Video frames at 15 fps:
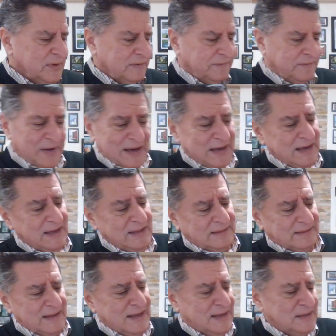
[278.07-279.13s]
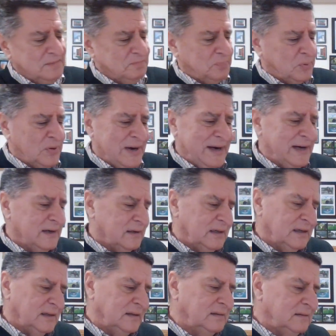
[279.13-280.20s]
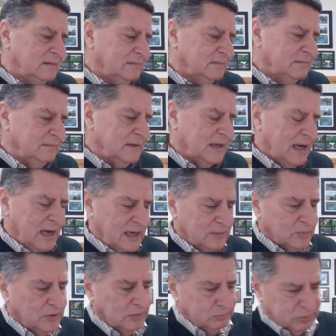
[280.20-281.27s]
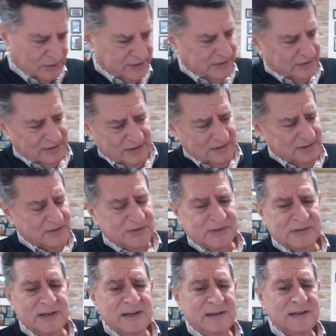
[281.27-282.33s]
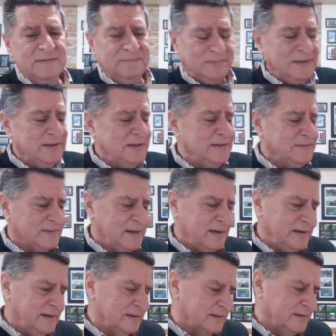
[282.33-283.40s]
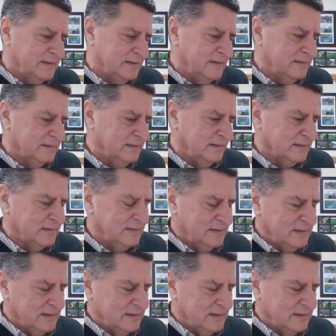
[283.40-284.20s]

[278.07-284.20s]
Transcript: With faith and prayer, God will bring us safely there.